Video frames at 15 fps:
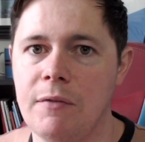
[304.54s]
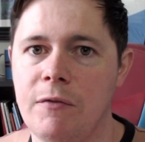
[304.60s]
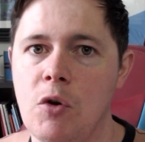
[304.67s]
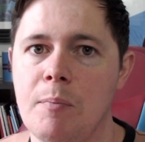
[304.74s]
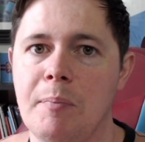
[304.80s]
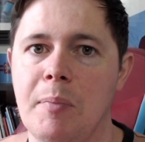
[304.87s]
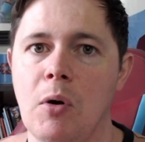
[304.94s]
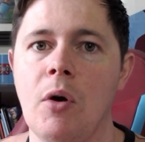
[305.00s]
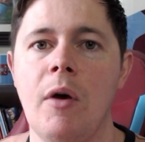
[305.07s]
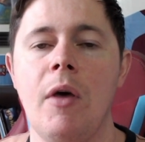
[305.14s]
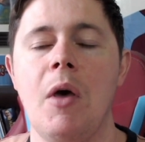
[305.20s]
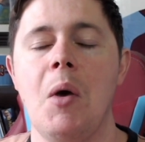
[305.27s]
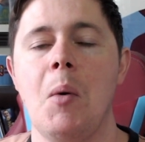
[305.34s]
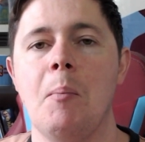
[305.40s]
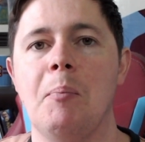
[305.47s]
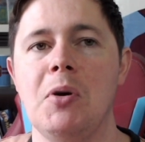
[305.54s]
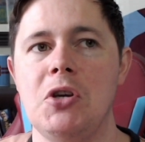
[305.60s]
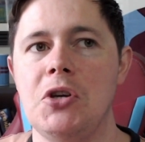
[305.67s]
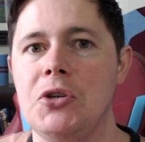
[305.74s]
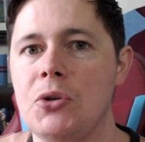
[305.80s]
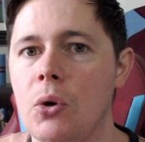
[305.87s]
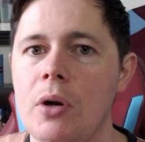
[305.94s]
football, but
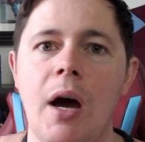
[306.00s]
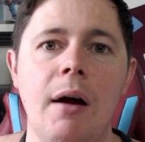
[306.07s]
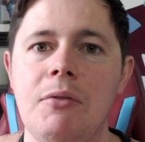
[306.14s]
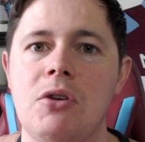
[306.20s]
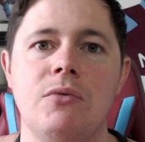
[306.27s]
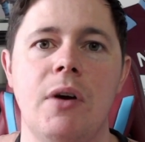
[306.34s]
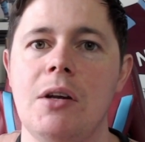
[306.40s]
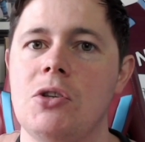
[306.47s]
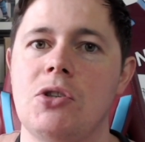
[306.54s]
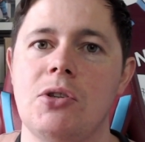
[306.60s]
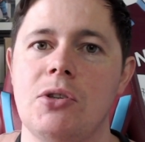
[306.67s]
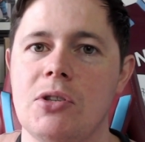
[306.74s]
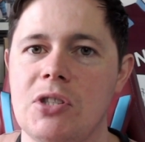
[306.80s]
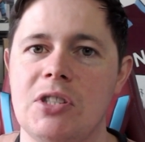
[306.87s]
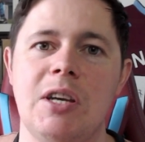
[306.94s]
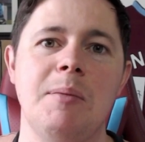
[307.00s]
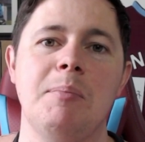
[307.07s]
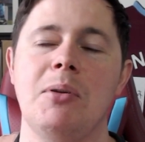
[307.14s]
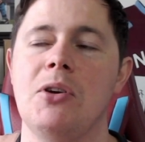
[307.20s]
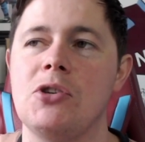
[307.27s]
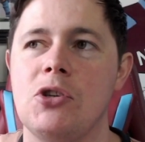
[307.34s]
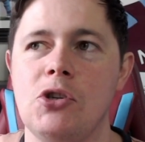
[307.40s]
you don't have to register the same
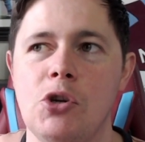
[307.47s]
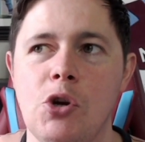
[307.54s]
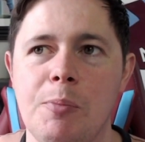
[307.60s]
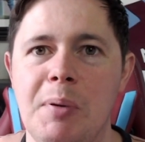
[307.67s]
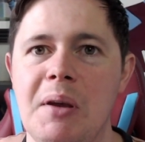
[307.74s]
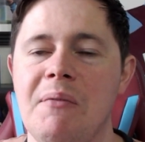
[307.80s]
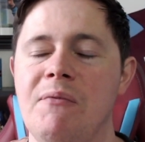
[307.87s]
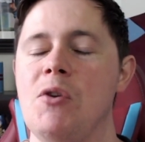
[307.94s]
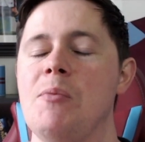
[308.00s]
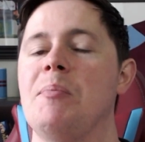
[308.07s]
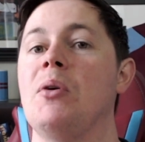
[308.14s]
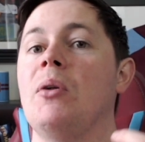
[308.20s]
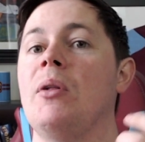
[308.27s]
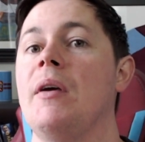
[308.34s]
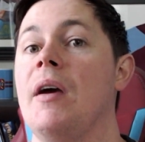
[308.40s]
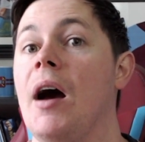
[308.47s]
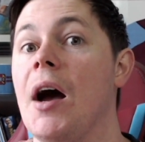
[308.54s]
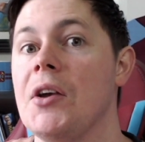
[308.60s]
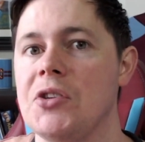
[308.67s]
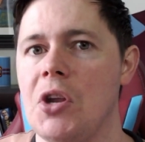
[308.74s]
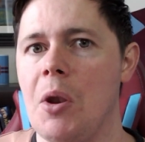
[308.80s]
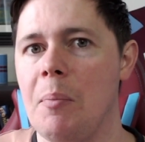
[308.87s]
players in European football
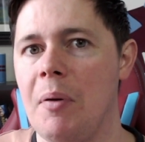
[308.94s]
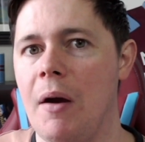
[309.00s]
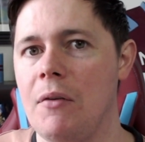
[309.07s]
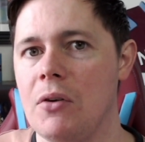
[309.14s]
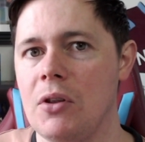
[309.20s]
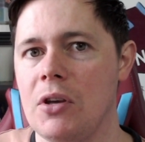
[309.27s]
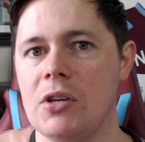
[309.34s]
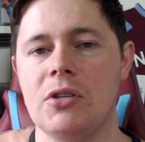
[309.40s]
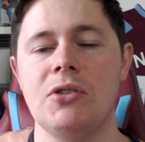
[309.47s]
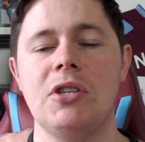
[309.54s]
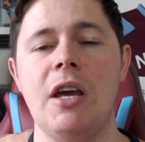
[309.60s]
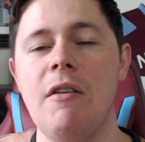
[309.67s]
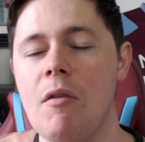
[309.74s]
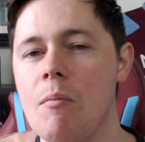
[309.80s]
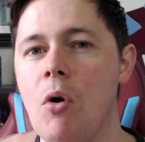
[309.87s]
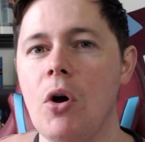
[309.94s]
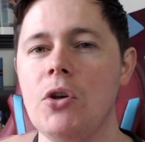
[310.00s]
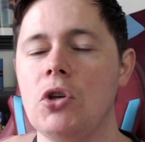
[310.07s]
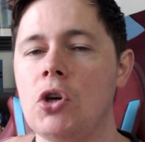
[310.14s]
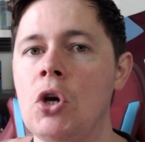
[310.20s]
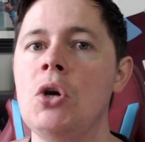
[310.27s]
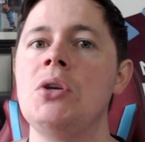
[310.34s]
as in the Premier League. So David
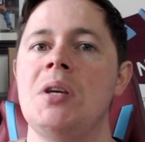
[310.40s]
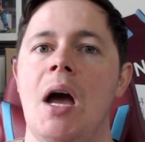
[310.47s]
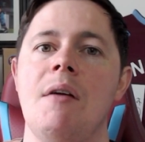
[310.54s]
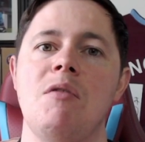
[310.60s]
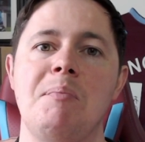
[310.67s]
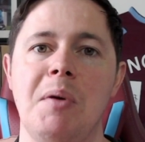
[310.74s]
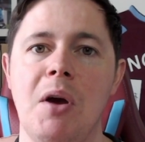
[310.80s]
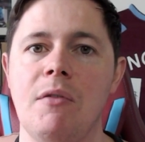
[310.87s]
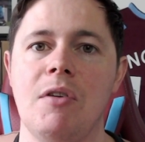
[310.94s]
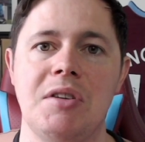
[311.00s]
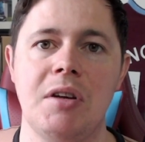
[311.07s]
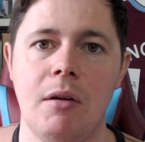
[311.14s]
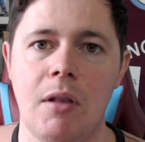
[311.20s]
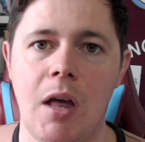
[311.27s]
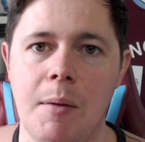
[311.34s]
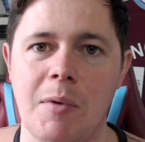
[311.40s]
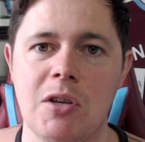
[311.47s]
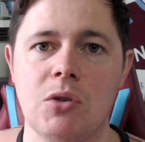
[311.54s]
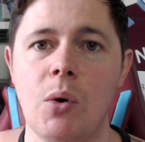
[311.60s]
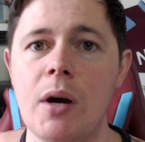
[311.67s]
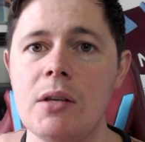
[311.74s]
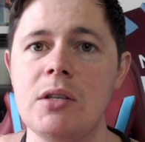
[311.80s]
Moyes could have a bit of a dilemma.
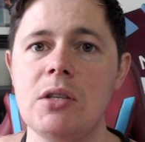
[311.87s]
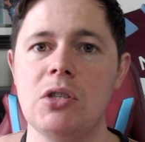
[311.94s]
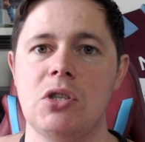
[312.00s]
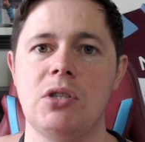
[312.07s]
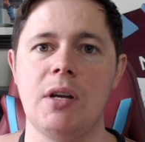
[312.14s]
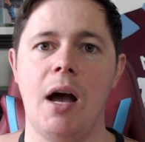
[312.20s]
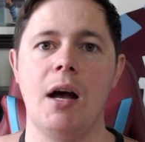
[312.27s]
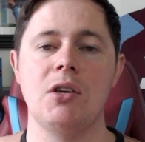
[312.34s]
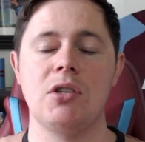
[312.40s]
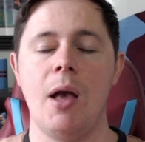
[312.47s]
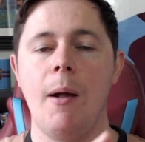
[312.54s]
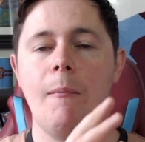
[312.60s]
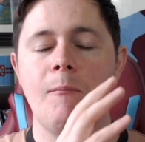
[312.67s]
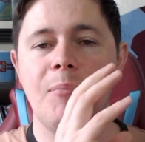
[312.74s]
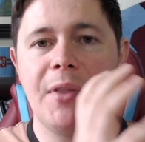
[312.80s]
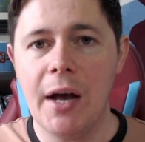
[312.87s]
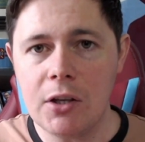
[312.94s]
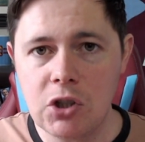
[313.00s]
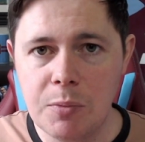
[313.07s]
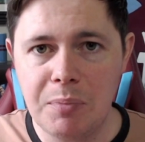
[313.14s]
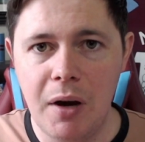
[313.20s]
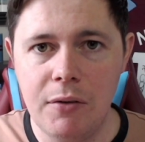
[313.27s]
So as it stands, that's
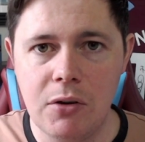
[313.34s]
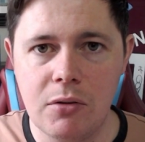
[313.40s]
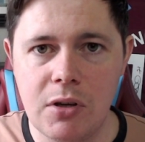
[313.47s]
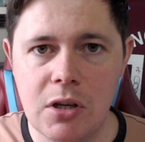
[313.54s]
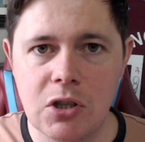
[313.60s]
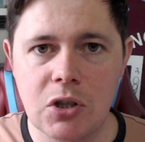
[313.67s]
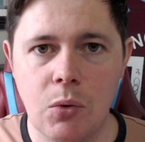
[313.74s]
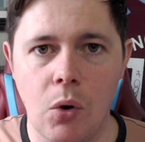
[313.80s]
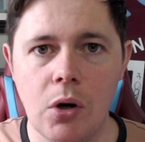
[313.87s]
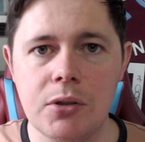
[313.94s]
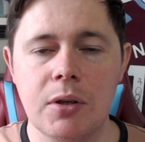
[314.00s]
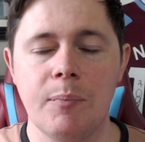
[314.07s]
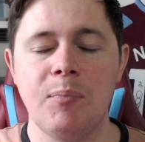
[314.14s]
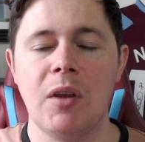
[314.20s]
the Premier League squad.